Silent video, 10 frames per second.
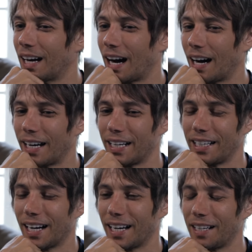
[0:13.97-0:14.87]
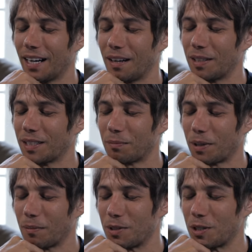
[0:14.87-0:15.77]
I, I, I
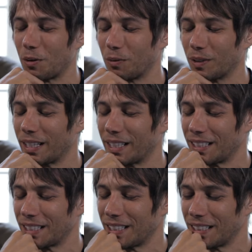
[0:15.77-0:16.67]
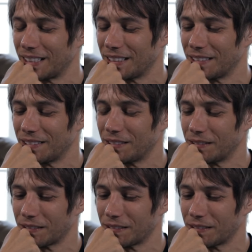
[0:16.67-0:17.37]
sometimes don't like uh,